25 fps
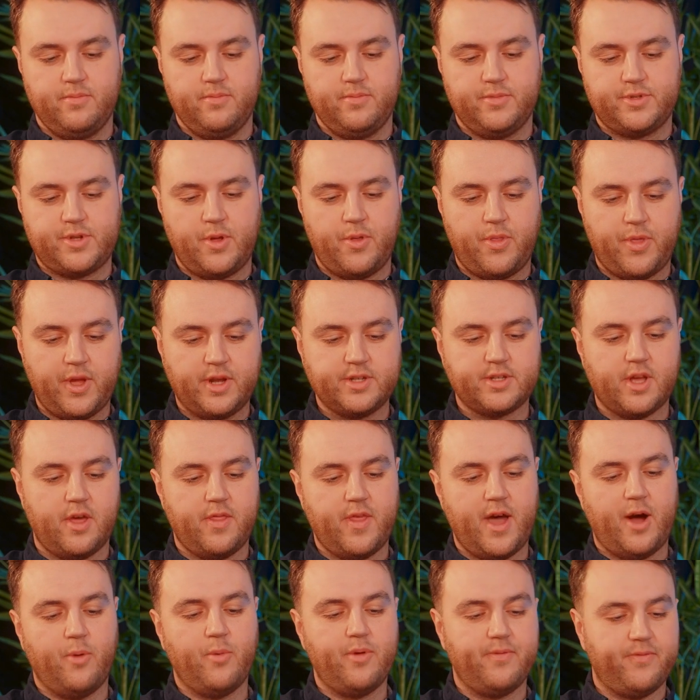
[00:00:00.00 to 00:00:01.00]
So things like
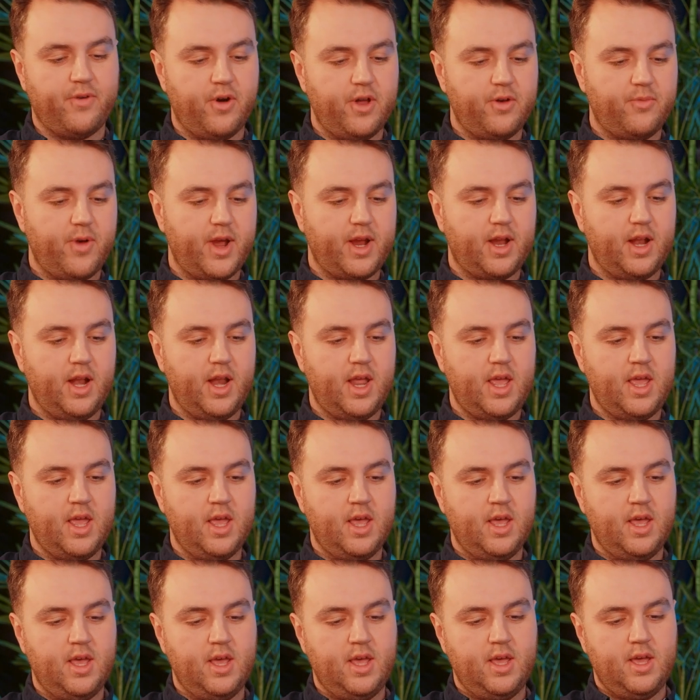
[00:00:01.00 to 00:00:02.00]
that we find regularly.
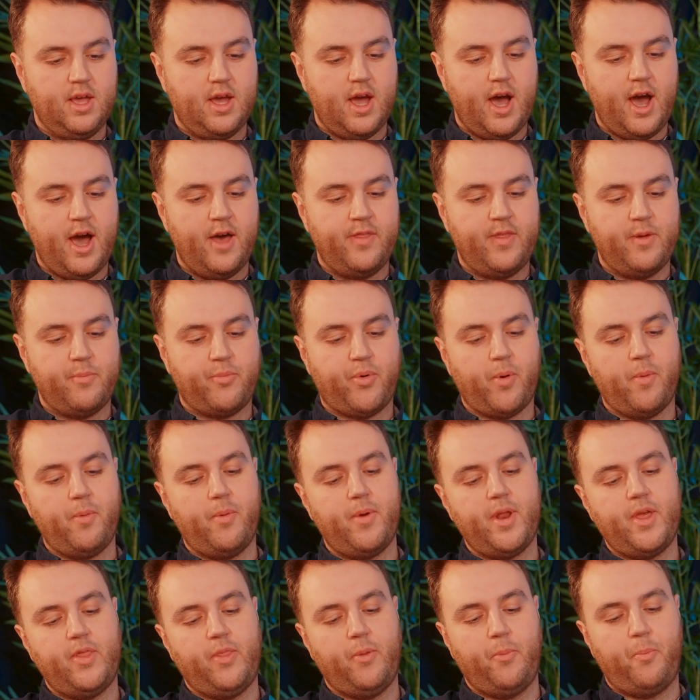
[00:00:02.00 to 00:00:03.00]
And then
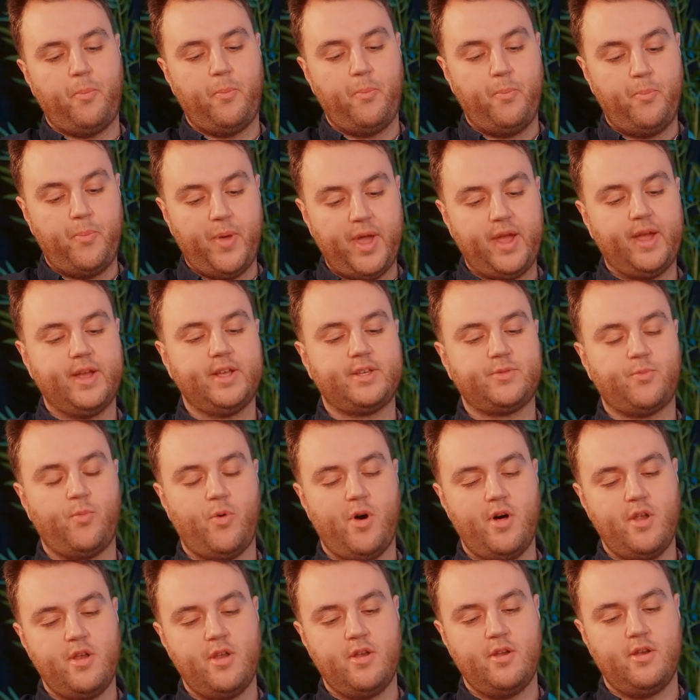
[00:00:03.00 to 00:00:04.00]
probably the biggest
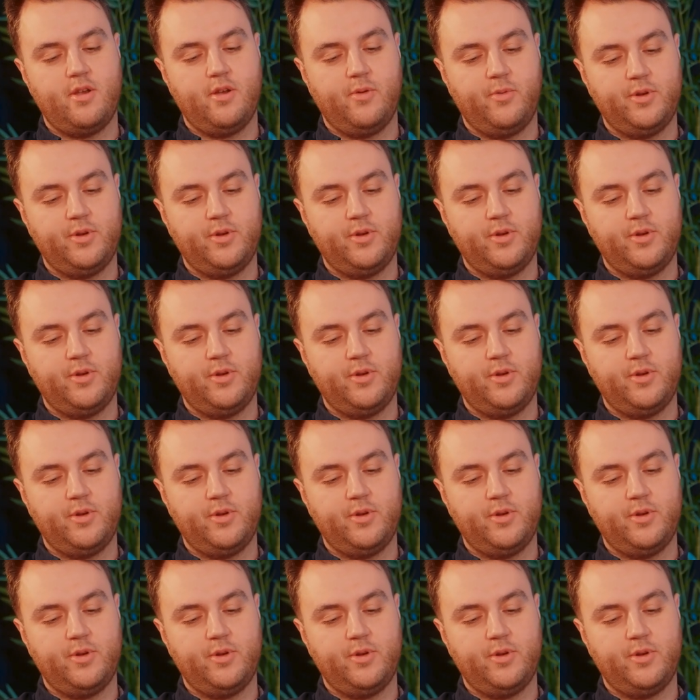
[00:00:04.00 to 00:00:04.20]
one,